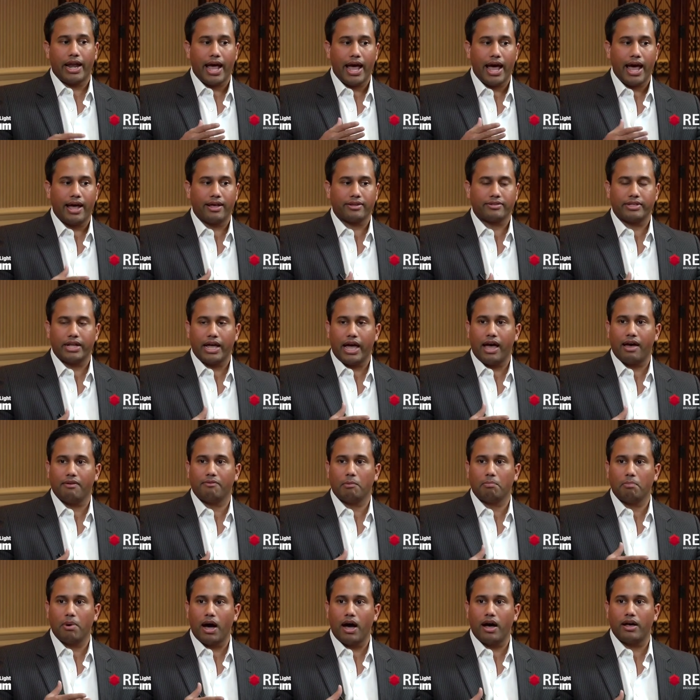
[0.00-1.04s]
has to have
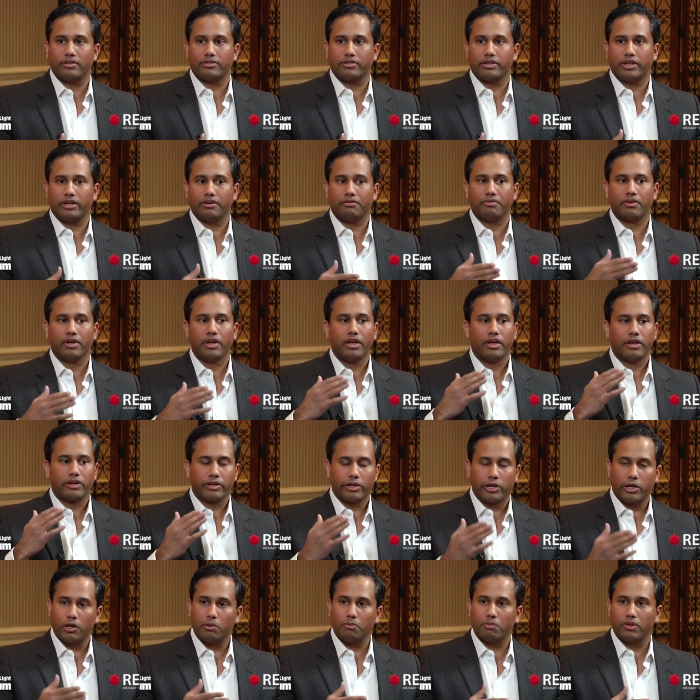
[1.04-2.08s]
a positive
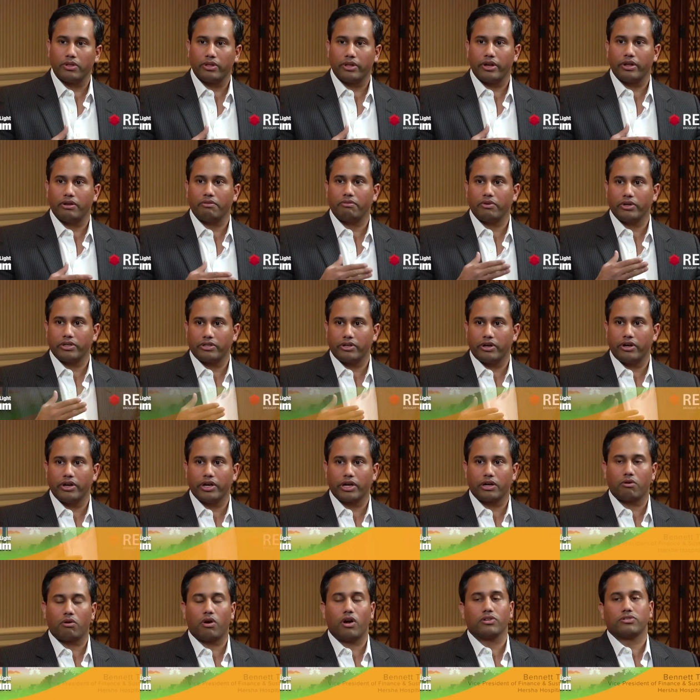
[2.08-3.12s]
cumulative return
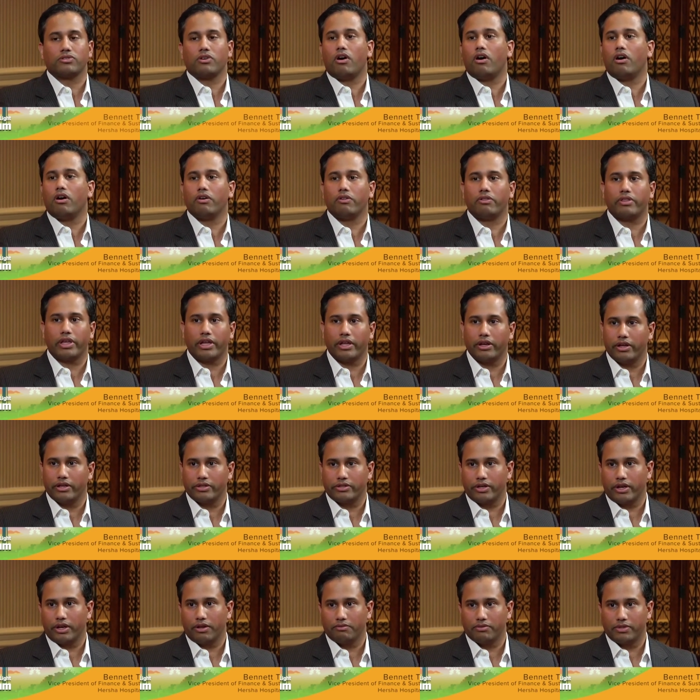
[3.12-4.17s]
across all the
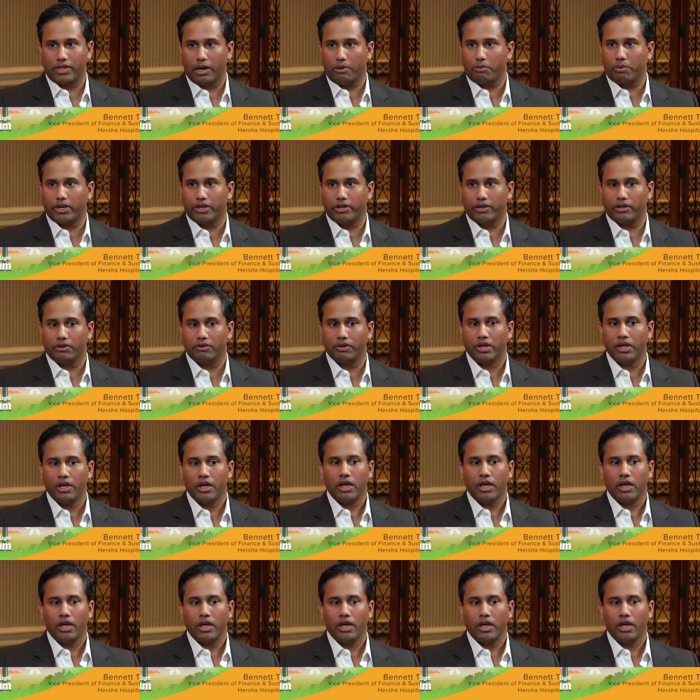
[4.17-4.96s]
initiatives that we do.